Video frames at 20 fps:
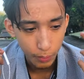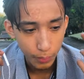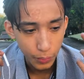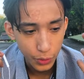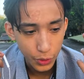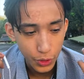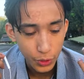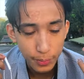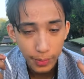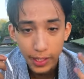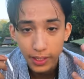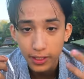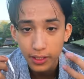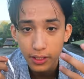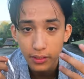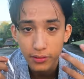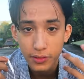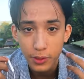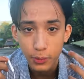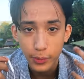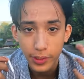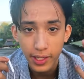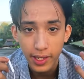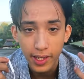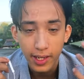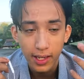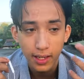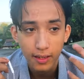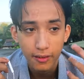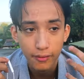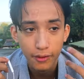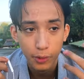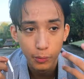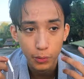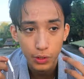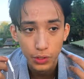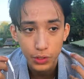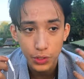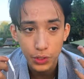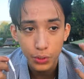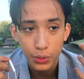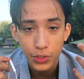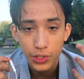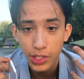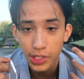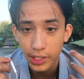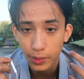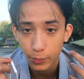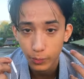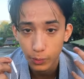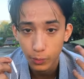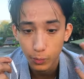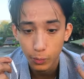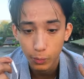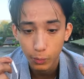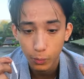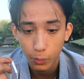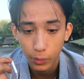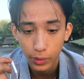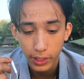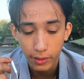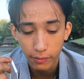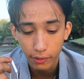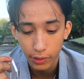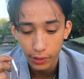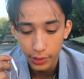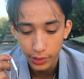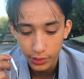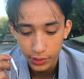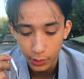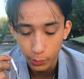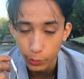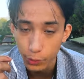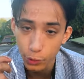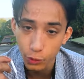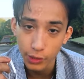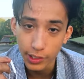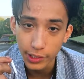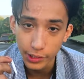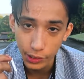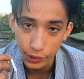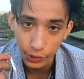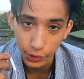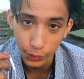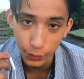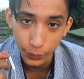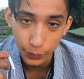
perspectives that we have that we're associating with whatever it is that we're trying to do.